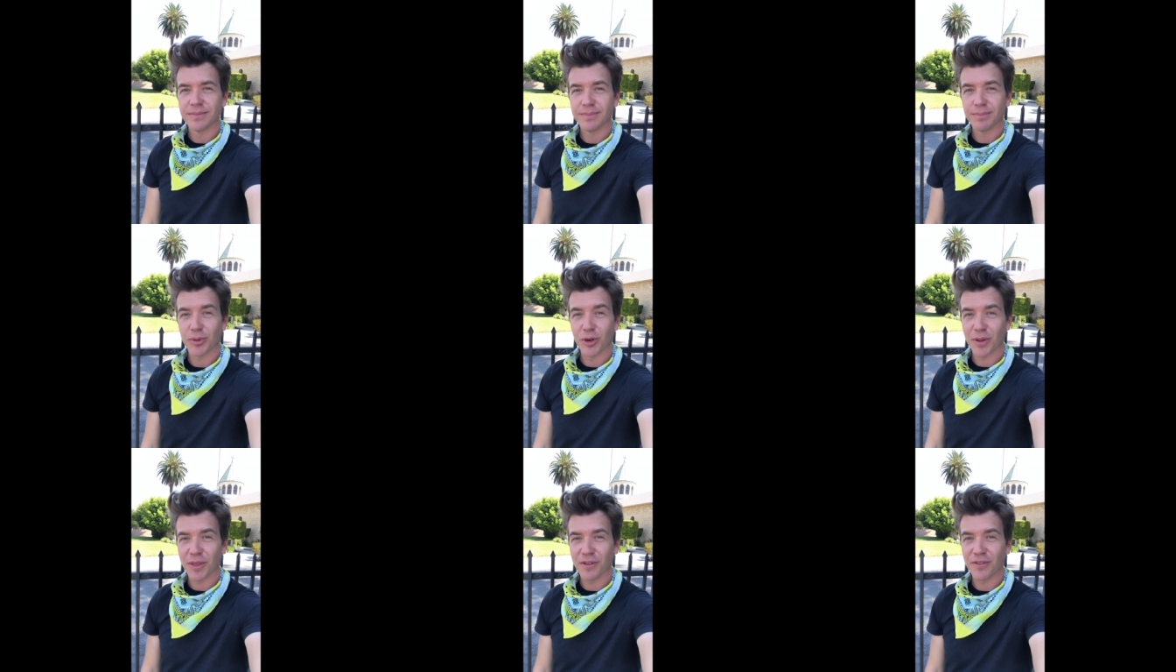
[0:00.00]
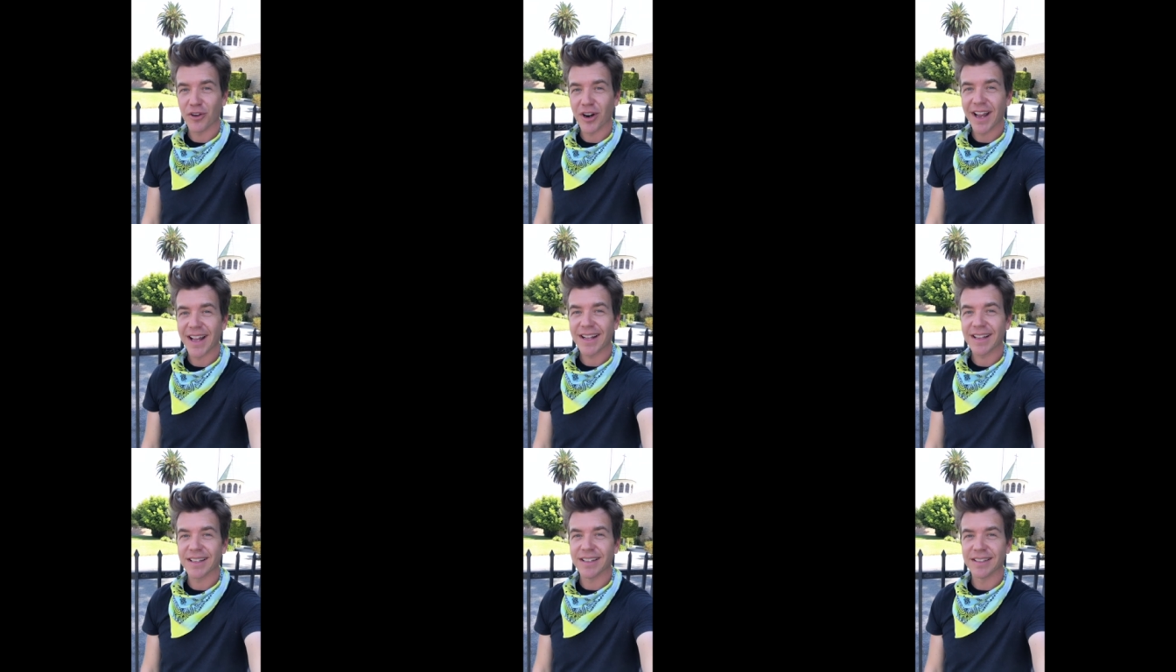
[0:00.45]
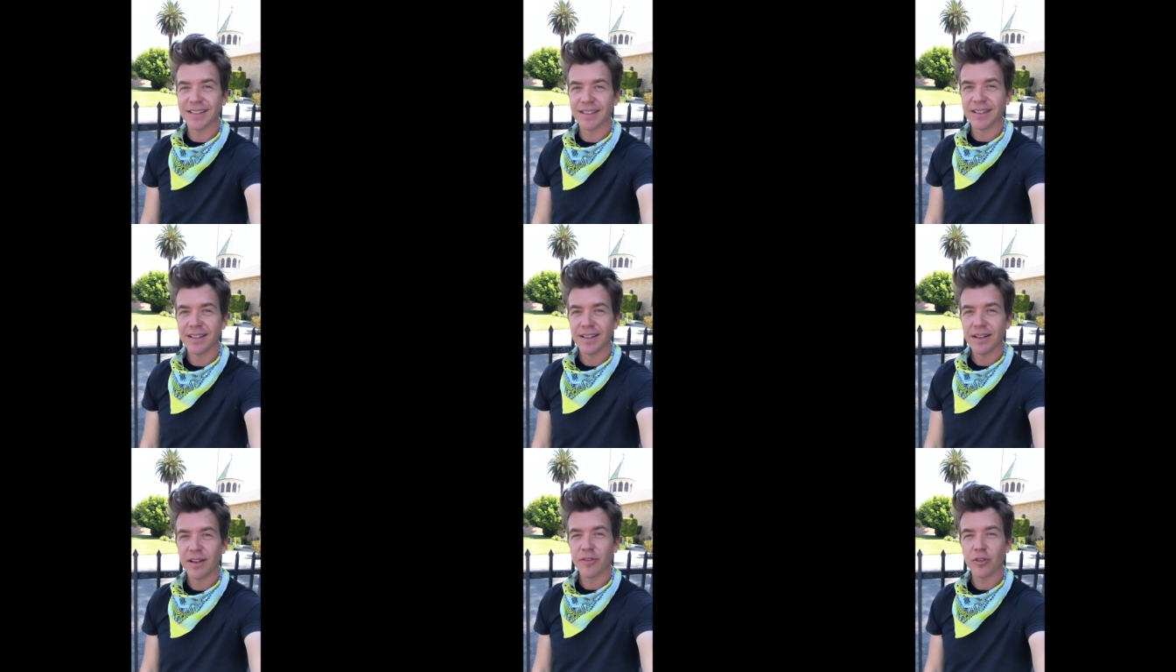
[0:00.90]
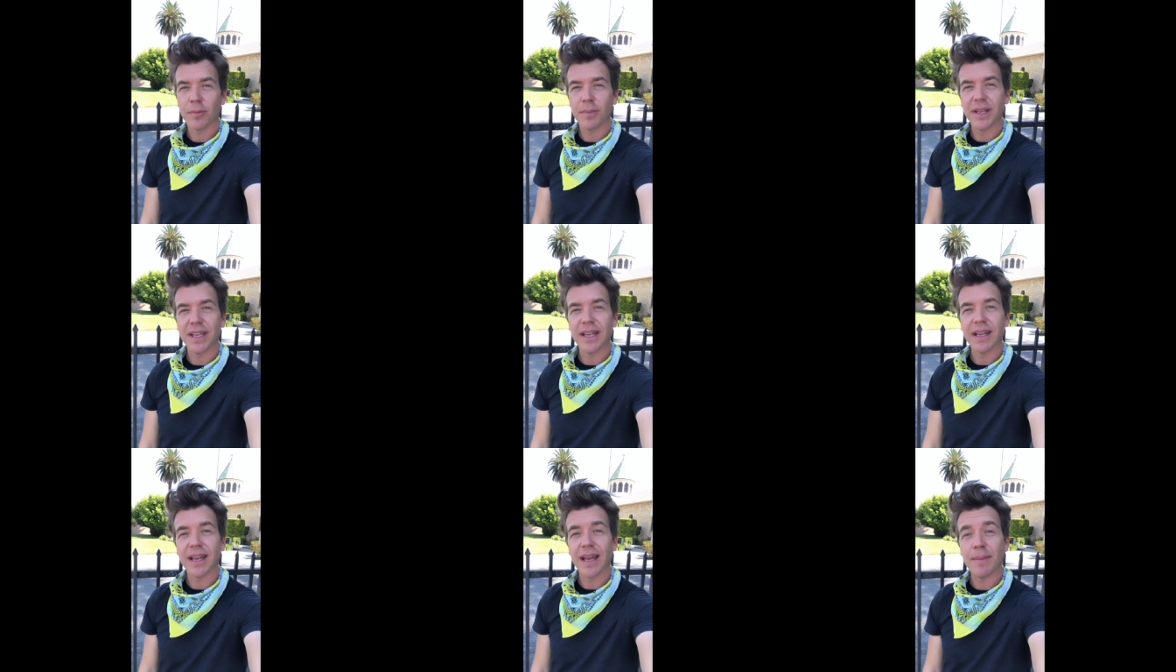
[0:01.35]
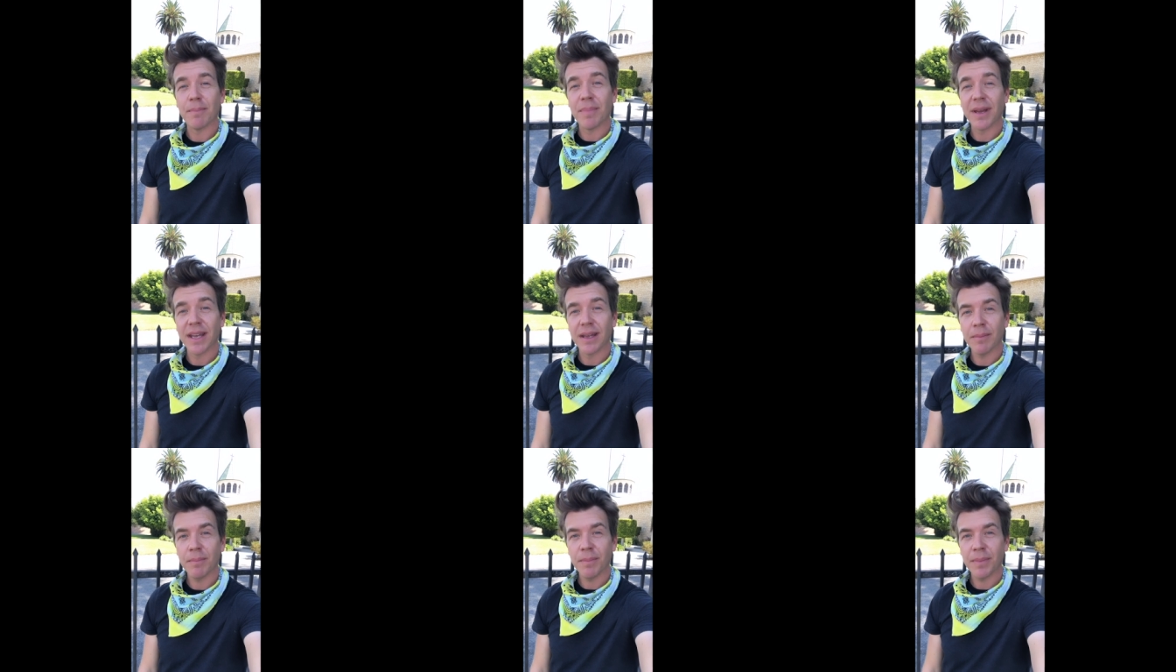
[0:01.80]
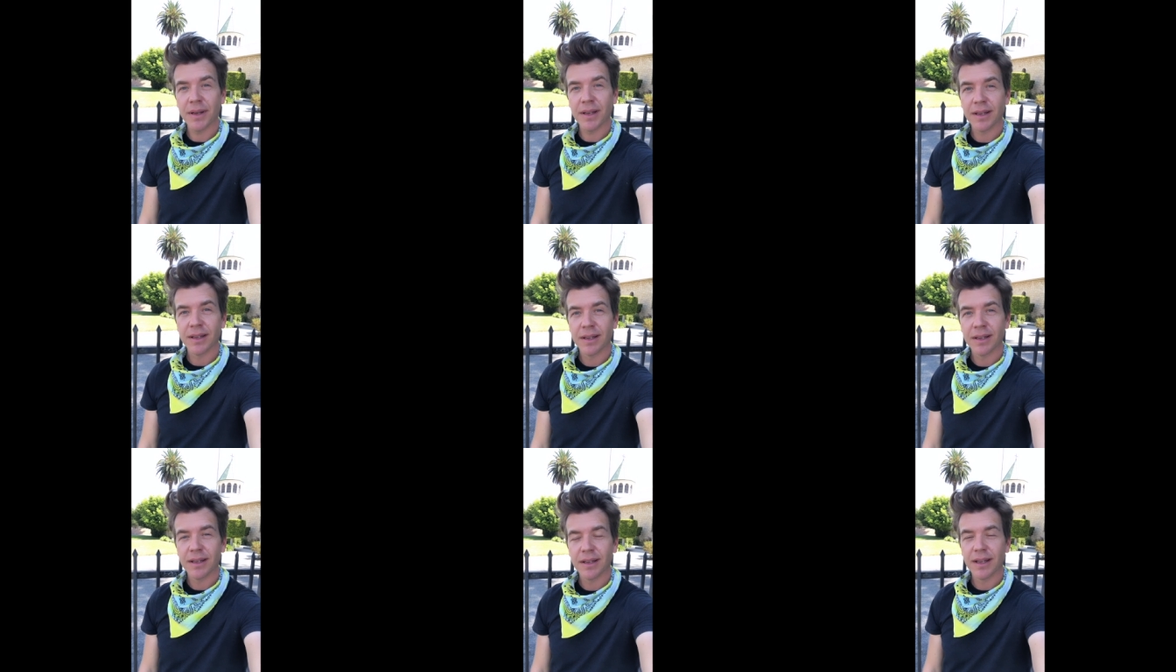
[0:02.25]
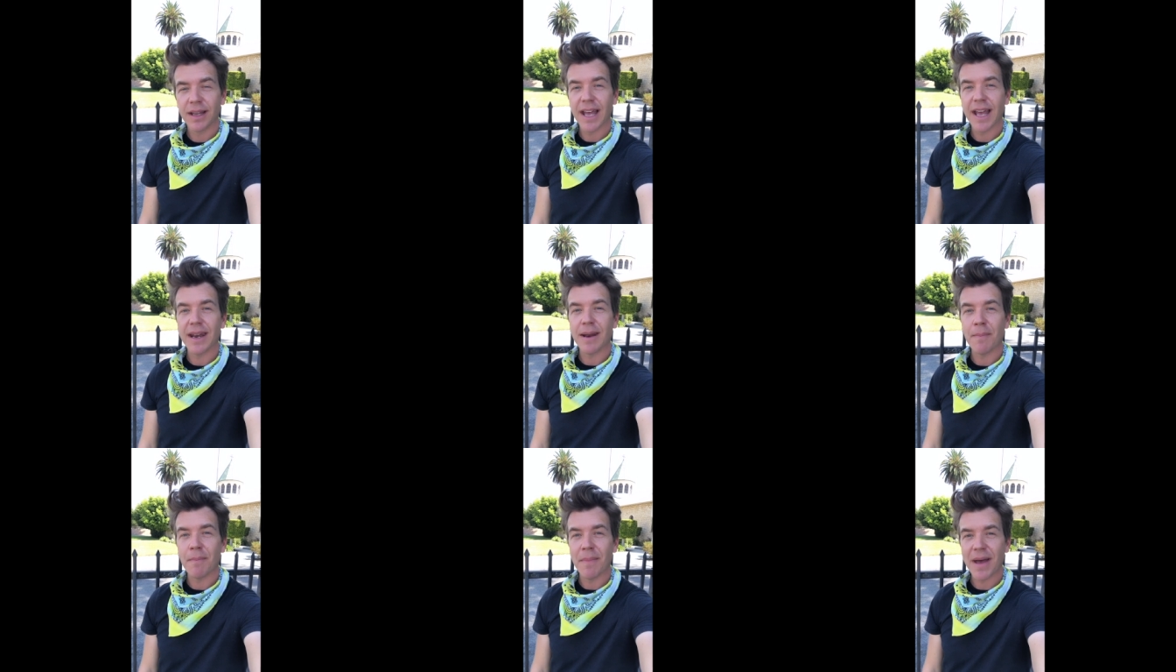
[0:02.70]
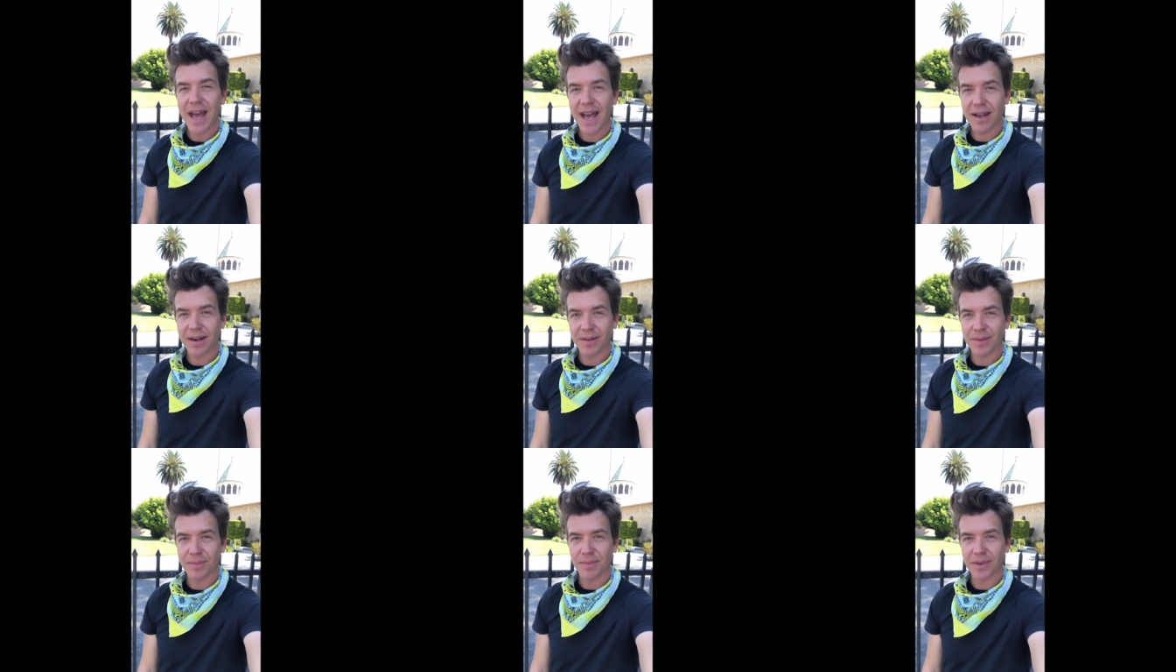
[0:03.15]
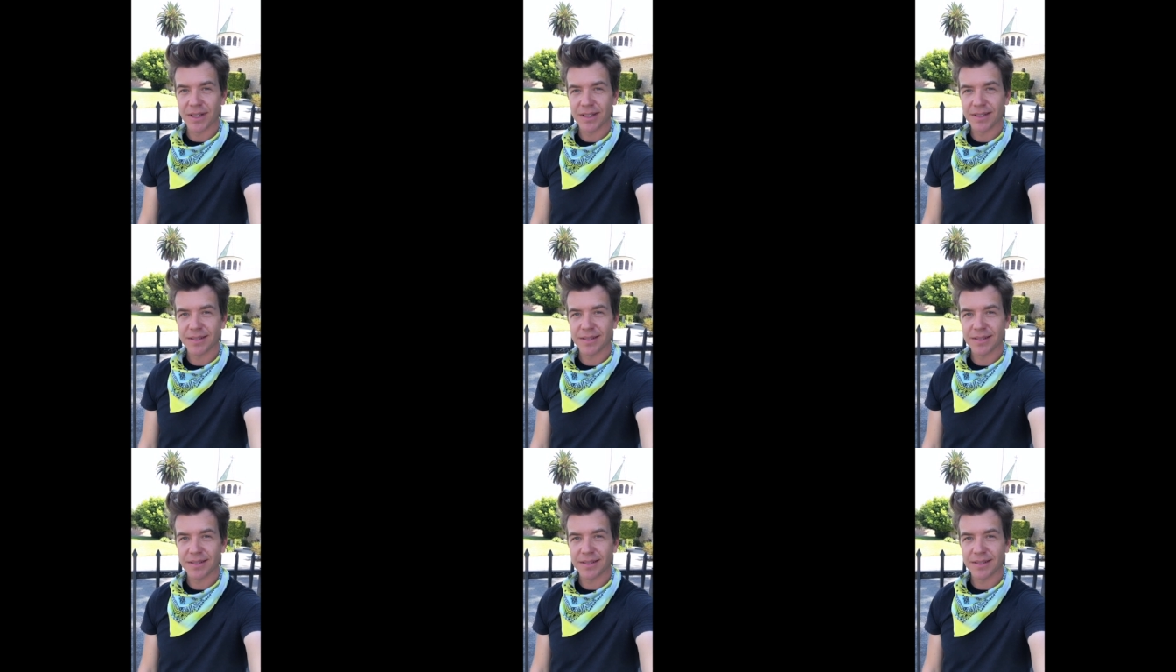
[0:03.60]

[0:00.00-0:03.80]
Bertha Franklin, for being a pimp and a madam.